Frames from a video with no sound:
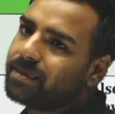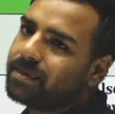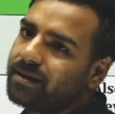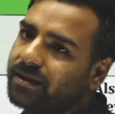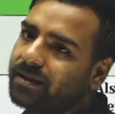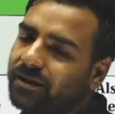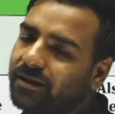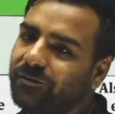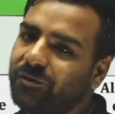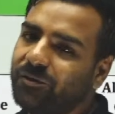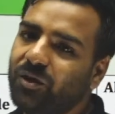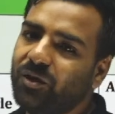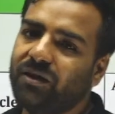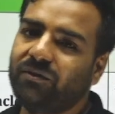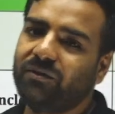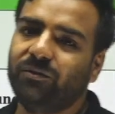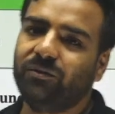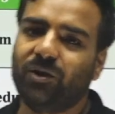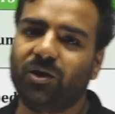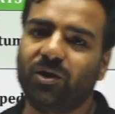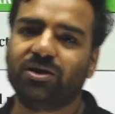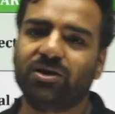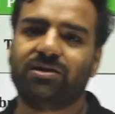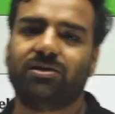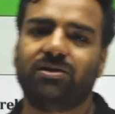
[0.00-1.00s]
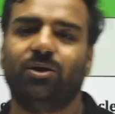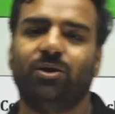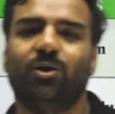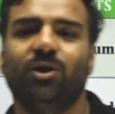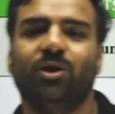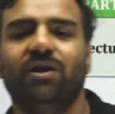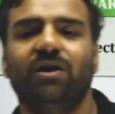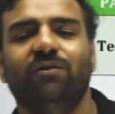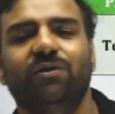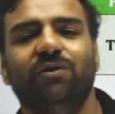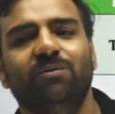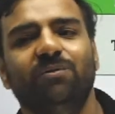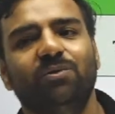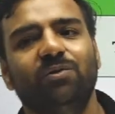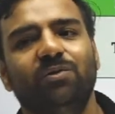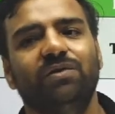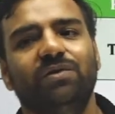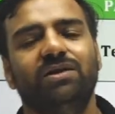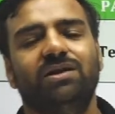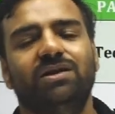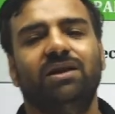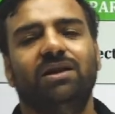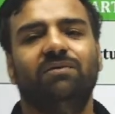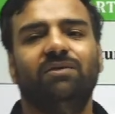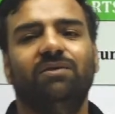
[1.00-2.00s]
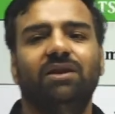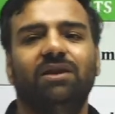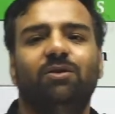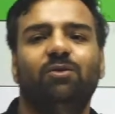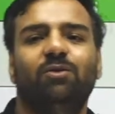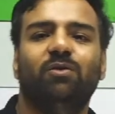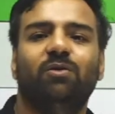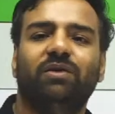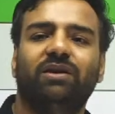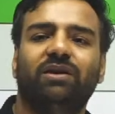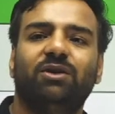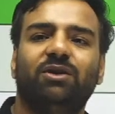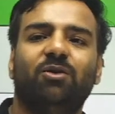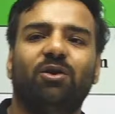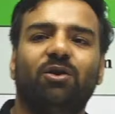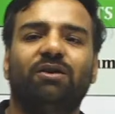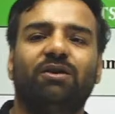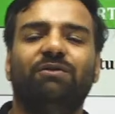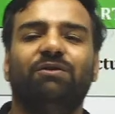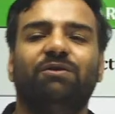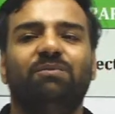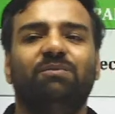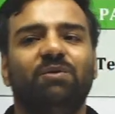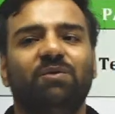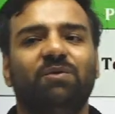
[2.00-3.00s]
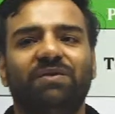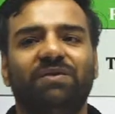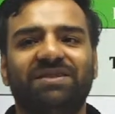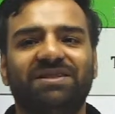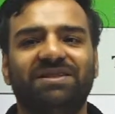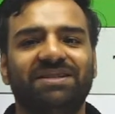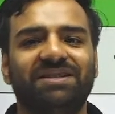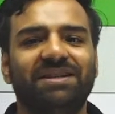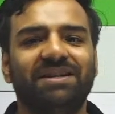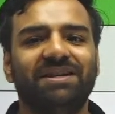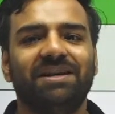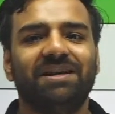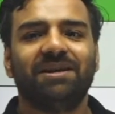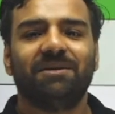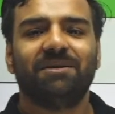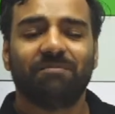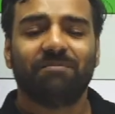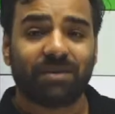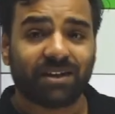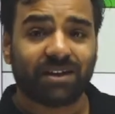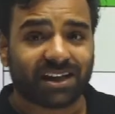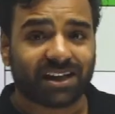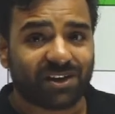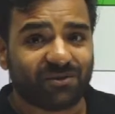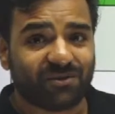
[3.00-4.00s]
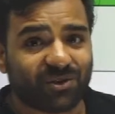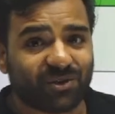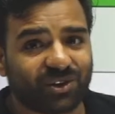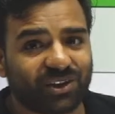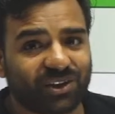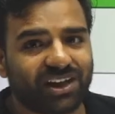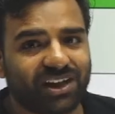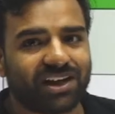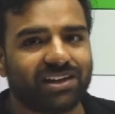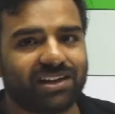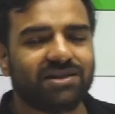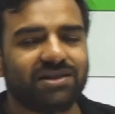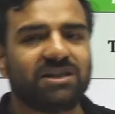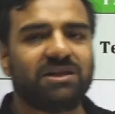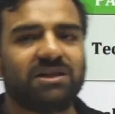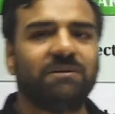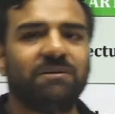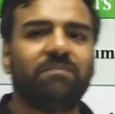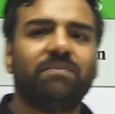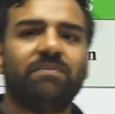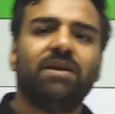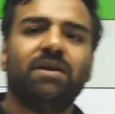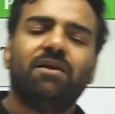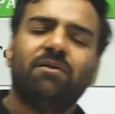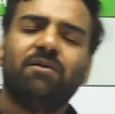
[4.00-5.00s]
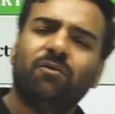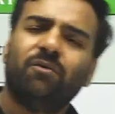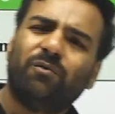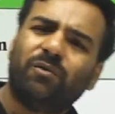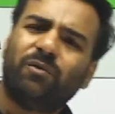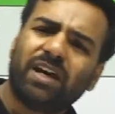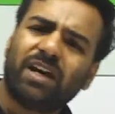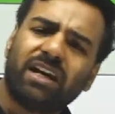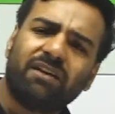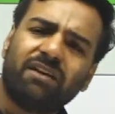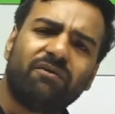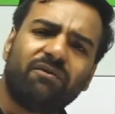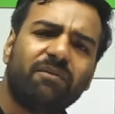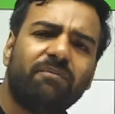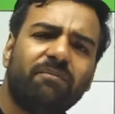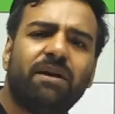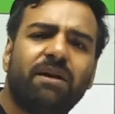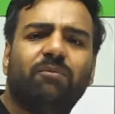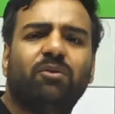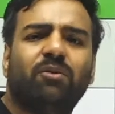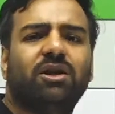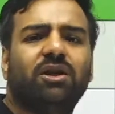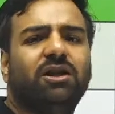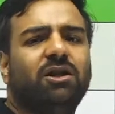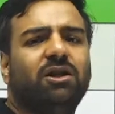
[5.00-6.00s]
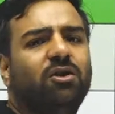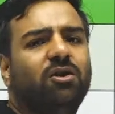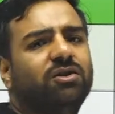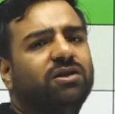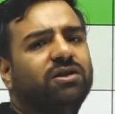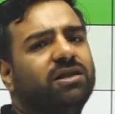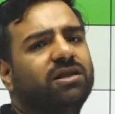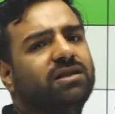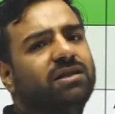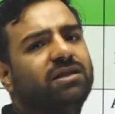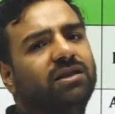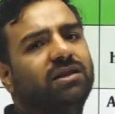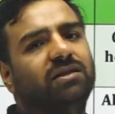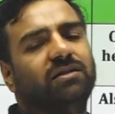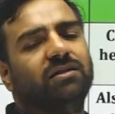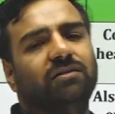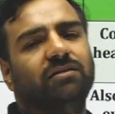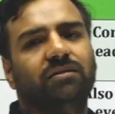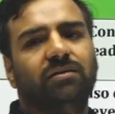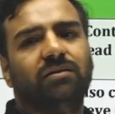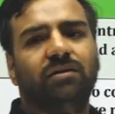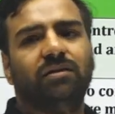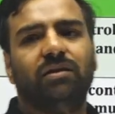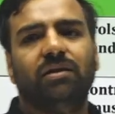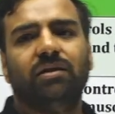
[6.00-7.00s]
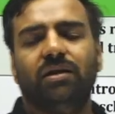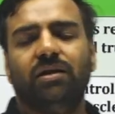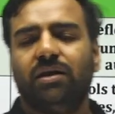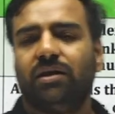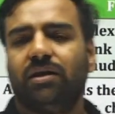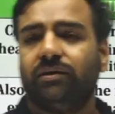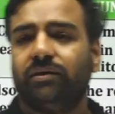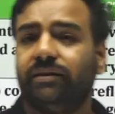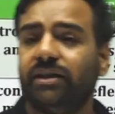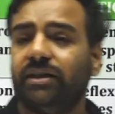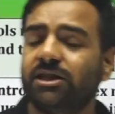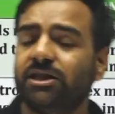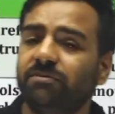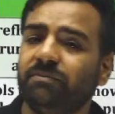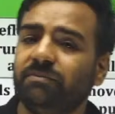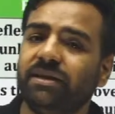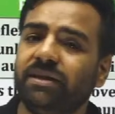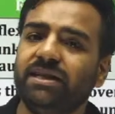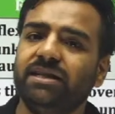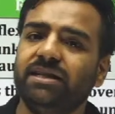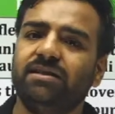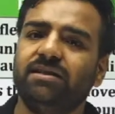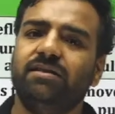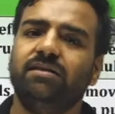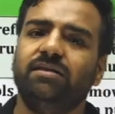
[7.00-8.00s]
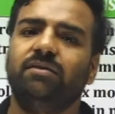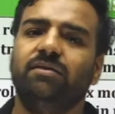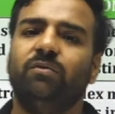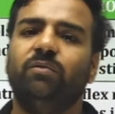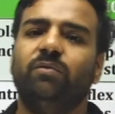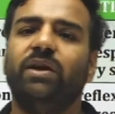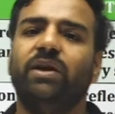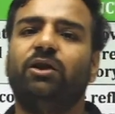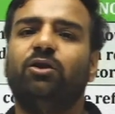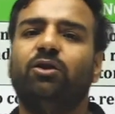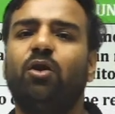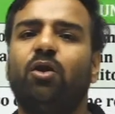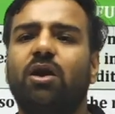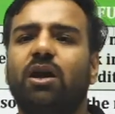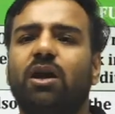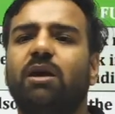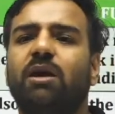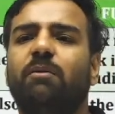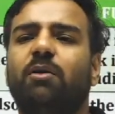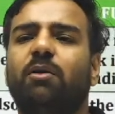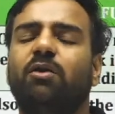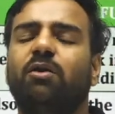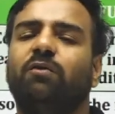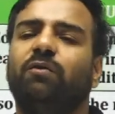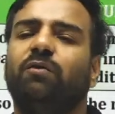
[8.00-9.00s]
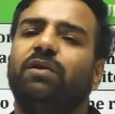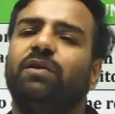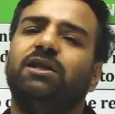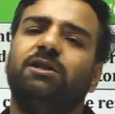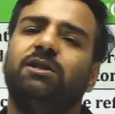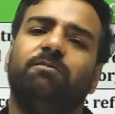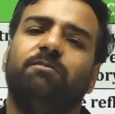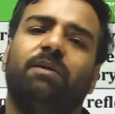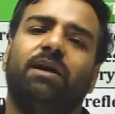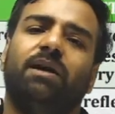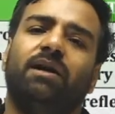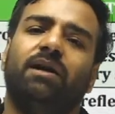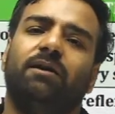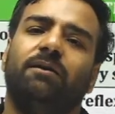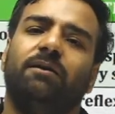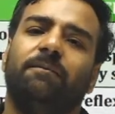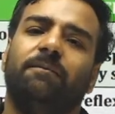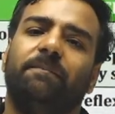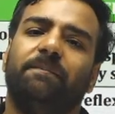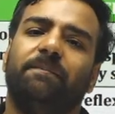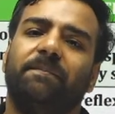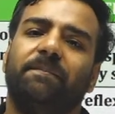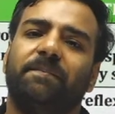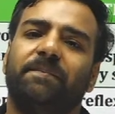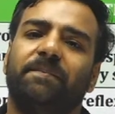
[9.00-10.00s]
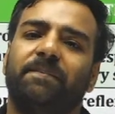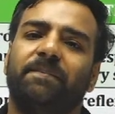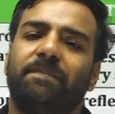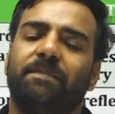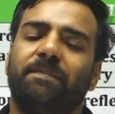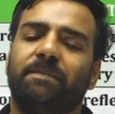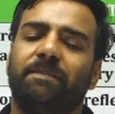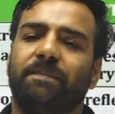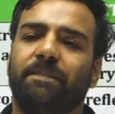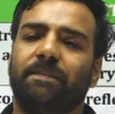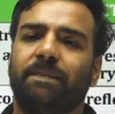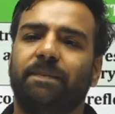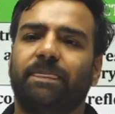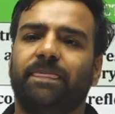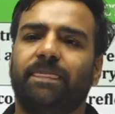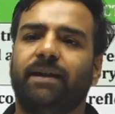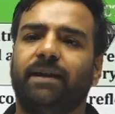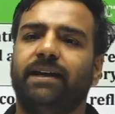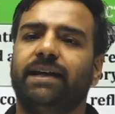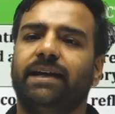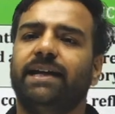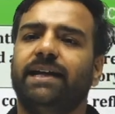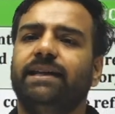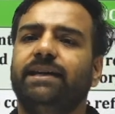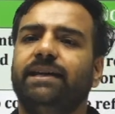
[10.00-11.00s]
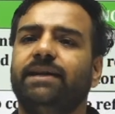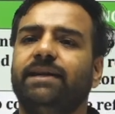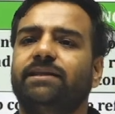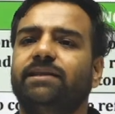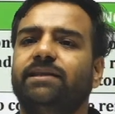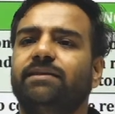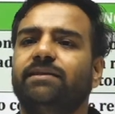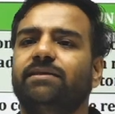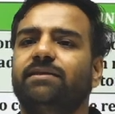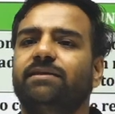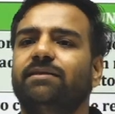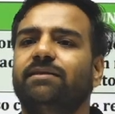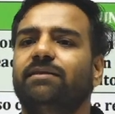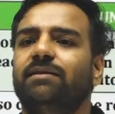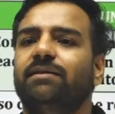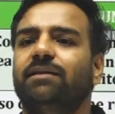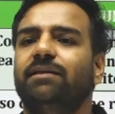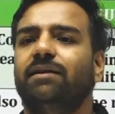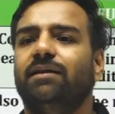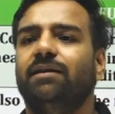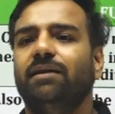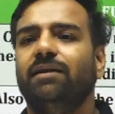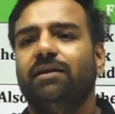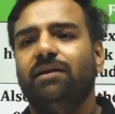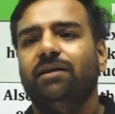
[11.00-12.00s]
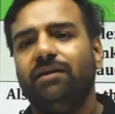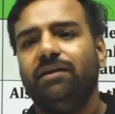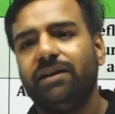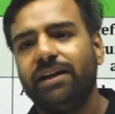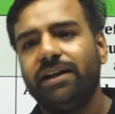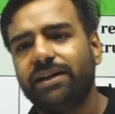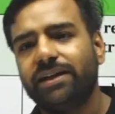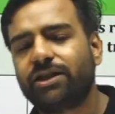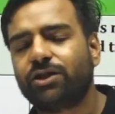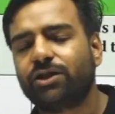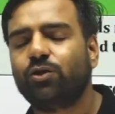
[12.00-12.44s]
If you have watched Hollywood movies, then we'll go with the Hollywood movies. But I want the answer. Whenever memory loss is there, this means we are talking about which part? Any guesses? That's